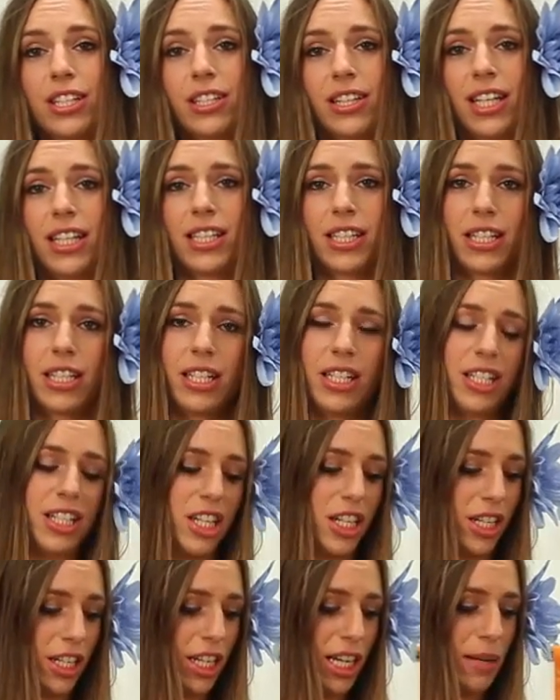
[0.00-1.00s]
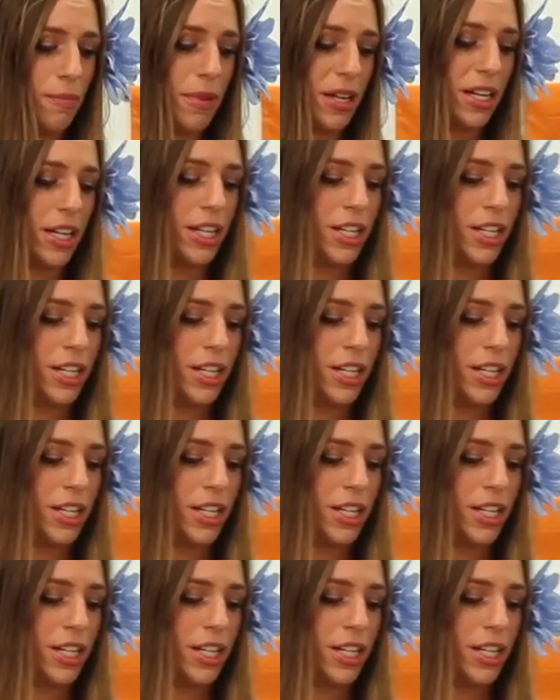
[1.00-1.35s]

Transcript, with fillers: that's an can be an